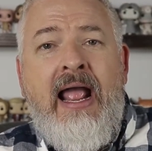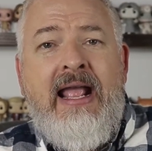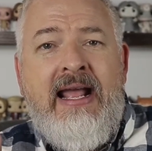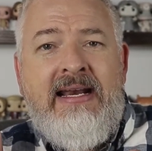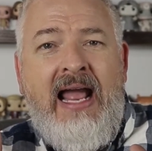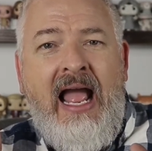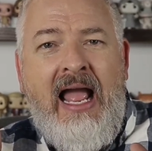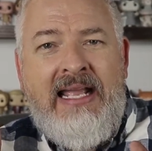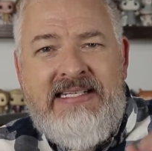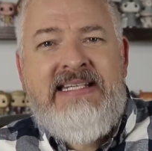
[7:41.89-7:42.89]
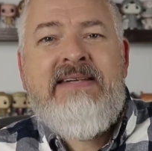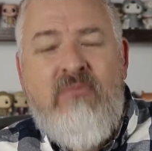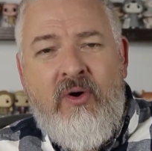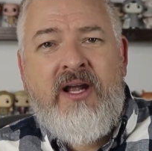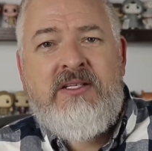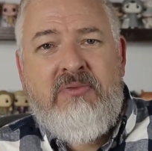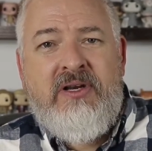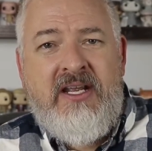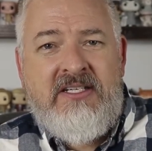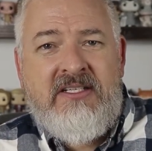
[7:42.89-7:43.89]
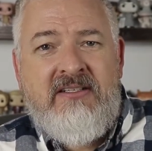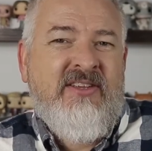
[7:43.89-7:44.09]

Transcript: And I need more explanation.